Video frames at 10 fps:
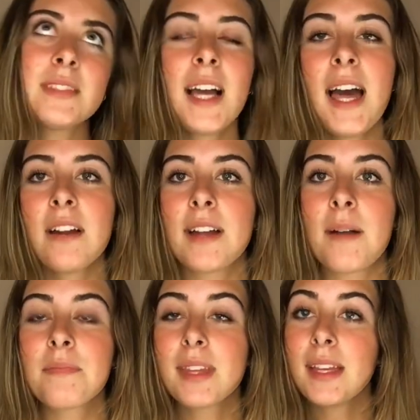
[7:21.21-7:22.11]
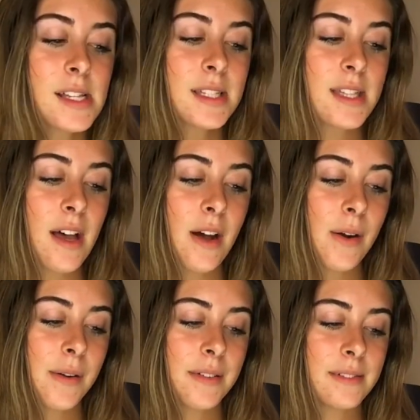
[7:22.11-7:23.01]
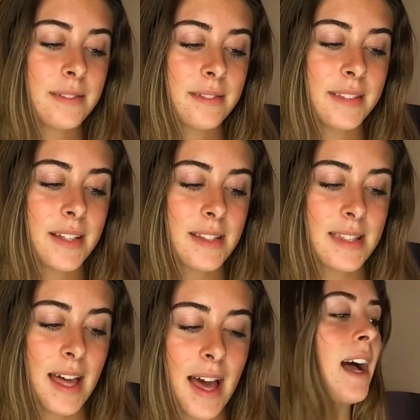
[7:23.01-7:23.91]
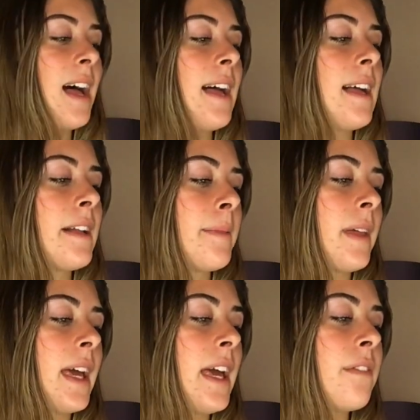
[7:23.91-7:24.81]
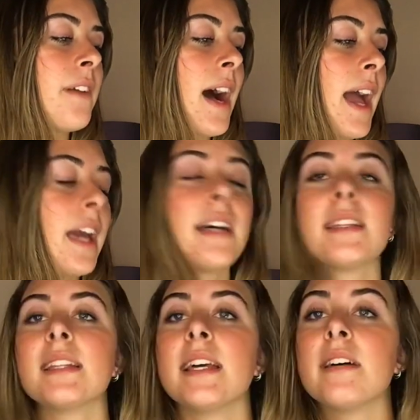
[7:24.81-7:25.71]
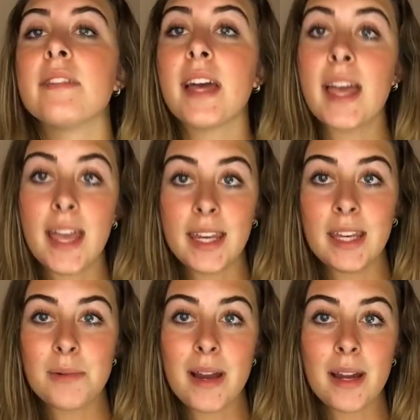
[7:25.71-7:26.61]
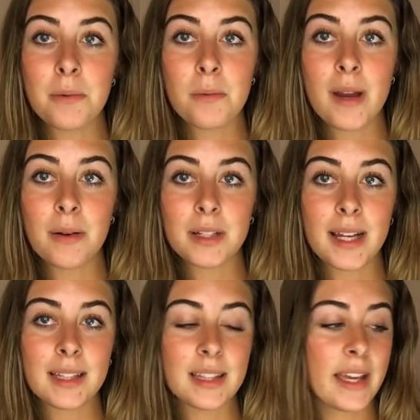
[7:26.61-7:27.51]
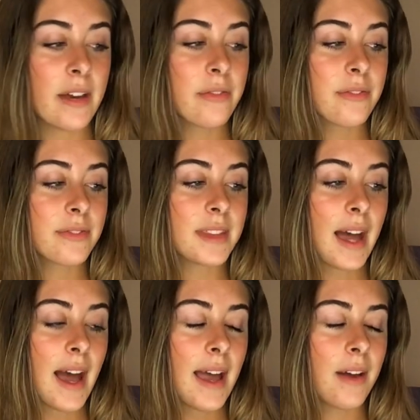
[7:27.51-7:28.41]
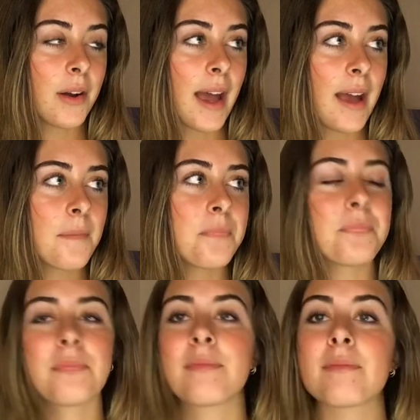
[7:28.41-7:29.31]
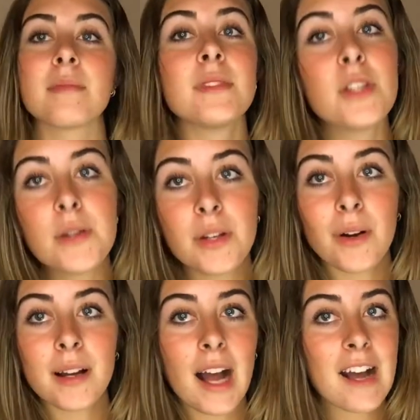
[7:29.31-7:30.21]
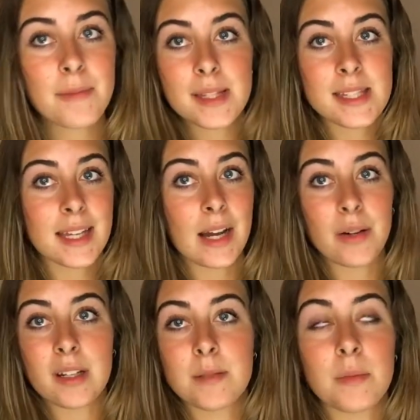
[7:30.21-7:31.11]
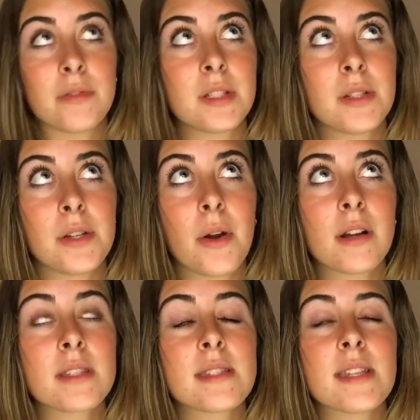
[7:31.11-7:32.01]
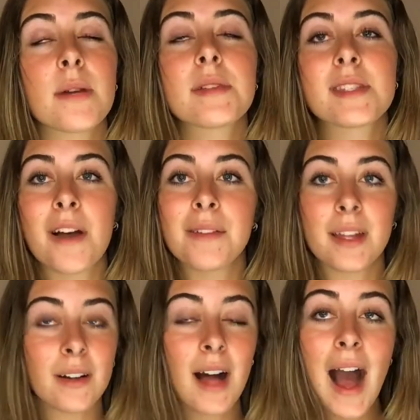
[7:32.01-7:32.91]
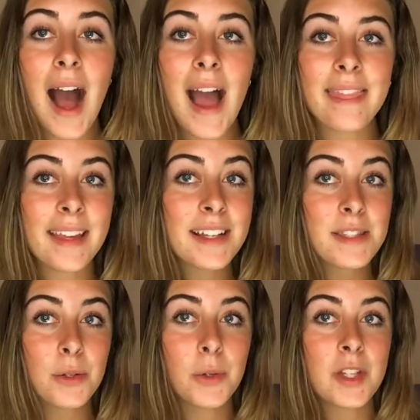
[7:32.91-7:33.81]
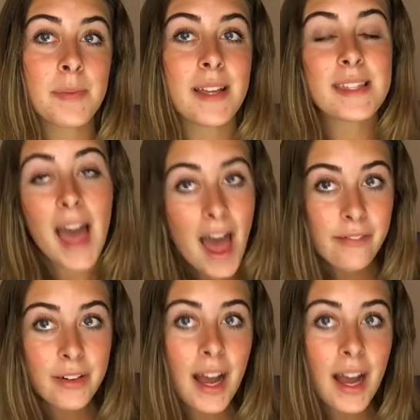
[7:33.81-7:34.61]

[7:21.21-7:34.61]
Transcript: I don't know. So, there's that. If I could live anywhere, where would I live? Okay. New York. I've been saying I wanted to move to New York since I was so little. I think it's the coolest place ever.